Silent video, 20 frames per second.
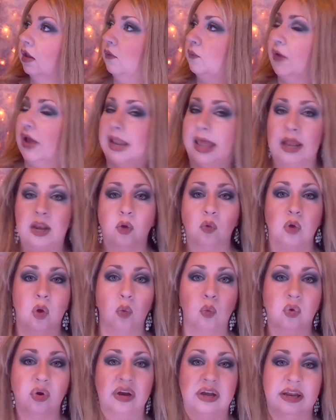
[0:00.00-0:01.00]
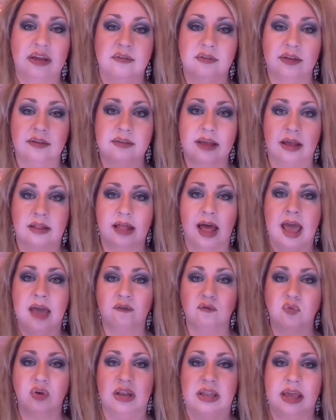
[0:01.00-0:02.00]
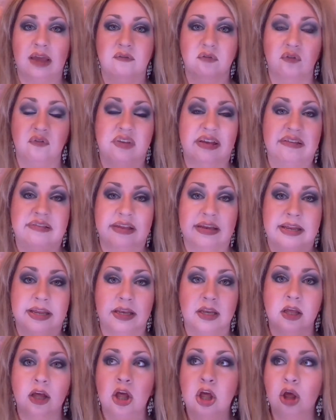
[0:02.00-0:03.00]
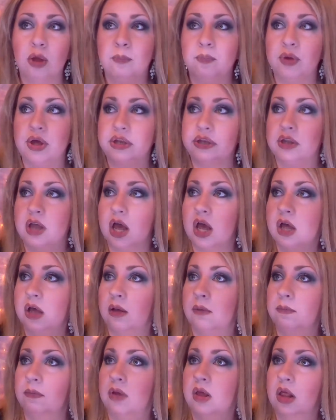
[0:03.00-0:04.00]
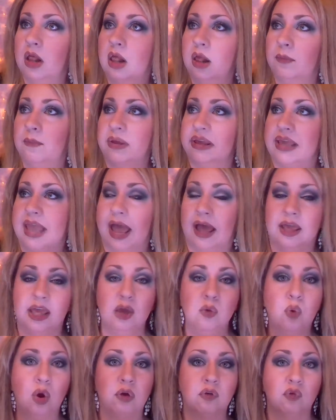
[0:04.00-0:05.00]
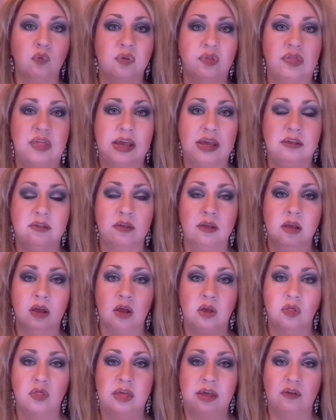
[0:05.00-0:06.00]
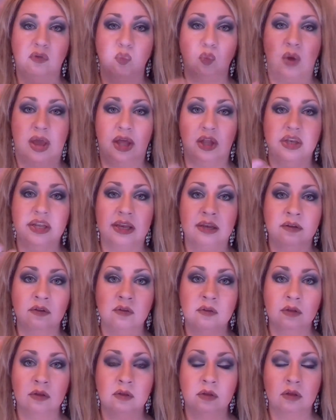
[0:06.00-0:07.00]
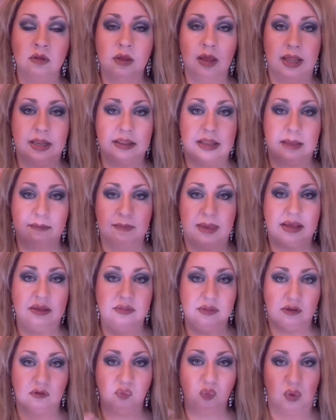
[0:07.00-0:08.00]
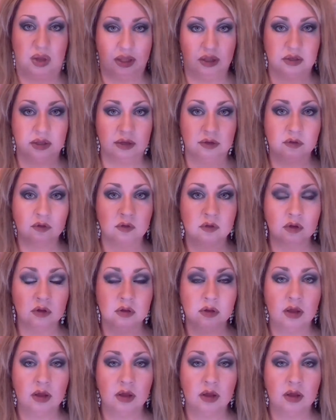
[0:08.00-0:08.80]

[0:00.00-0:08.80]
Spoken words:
well, I don't know where it is exactly. I haven't really ever visited, but yeah, he works with these weldings, and they make these weldings.